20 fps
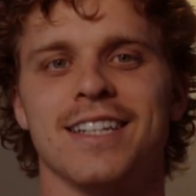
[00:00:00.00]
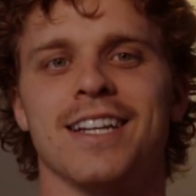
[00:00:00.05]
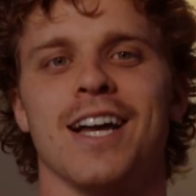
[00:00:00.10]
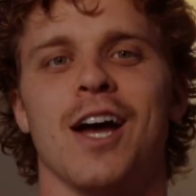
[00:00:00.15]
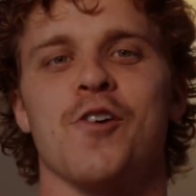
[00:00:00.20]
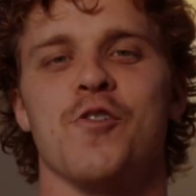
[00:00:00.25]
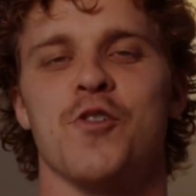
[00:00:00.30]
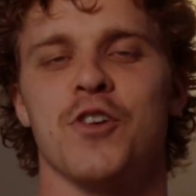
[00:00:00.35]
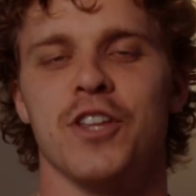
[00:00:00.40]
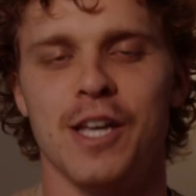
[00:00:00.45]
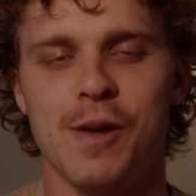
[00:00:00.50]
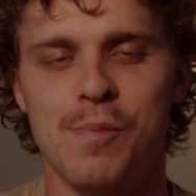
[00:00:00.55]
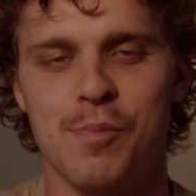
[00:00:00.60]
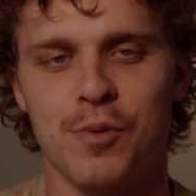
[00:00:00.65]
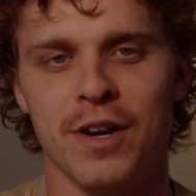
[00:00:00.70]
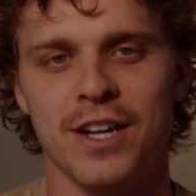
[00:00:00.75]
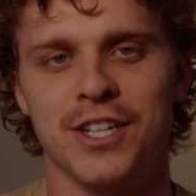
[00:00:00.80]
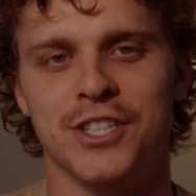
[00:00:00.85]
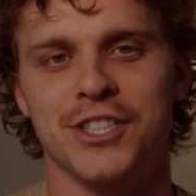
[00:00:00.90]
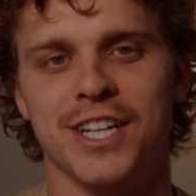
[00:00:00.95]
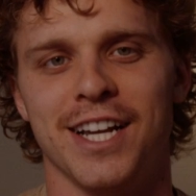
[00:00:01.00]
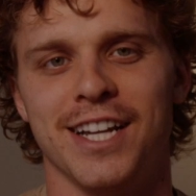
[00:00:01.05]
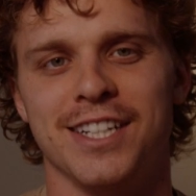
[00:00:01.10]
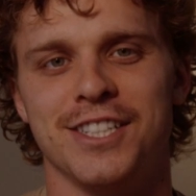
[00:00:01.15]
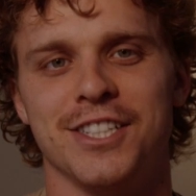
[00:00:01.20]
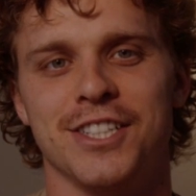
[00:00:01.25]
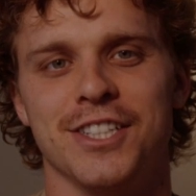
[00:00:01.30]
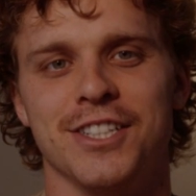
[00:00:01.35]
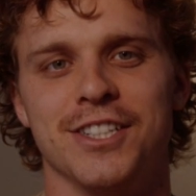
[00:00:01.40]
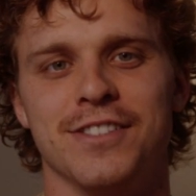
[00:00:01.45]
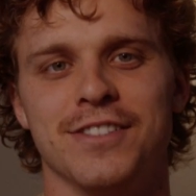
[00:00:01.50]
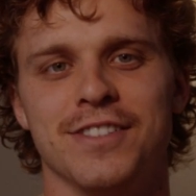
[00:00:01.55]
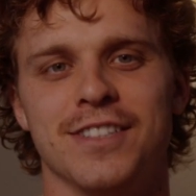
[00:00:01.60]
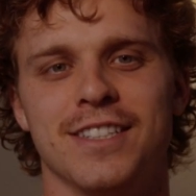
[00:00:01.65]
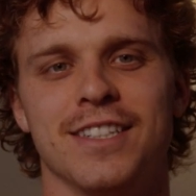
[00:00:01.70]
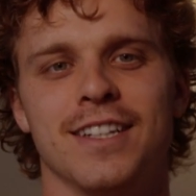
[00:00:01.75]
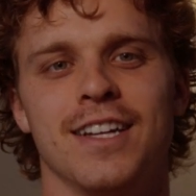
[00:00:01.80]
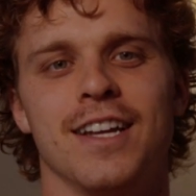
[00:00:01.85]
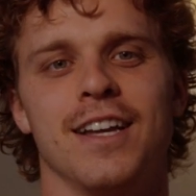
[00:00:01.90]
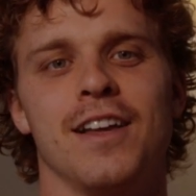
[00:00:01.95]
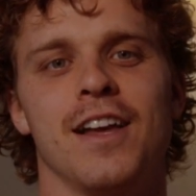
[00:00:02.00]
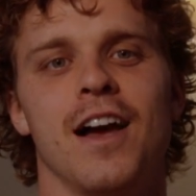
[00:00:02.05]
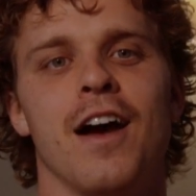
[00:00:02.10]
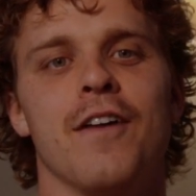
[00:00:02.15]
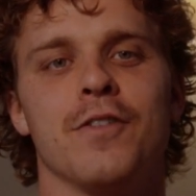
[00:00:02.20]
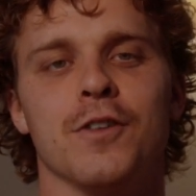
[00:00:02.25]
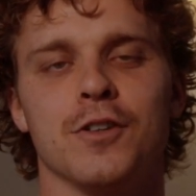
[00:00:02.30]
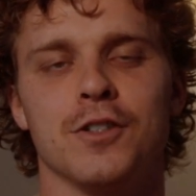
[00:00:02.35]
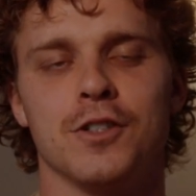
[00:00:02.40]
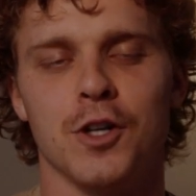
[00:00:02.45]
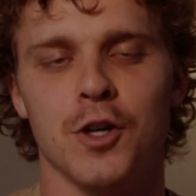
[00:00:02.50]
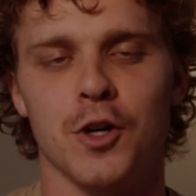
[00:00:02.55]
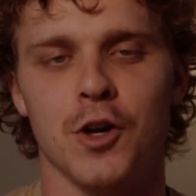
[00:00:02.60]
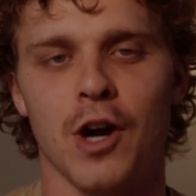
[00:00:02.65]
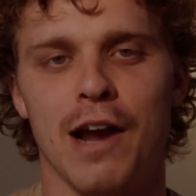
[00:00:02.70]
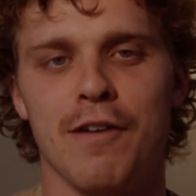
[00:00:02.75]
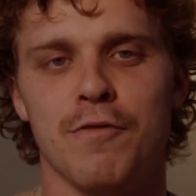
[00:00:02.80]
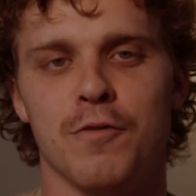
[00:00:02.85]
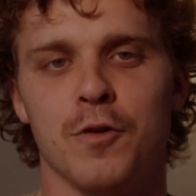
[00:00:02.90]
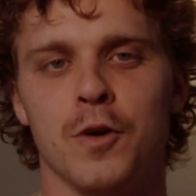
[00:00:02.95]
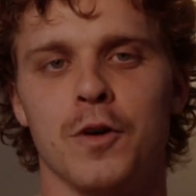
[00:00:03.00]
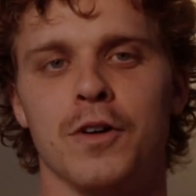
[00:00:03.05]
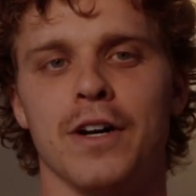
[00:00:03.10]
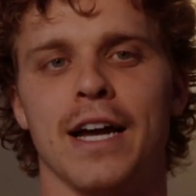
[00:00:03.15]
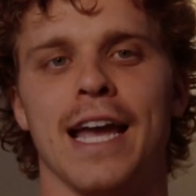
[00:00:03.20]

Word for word: I really appreciate you. Feel so grateful.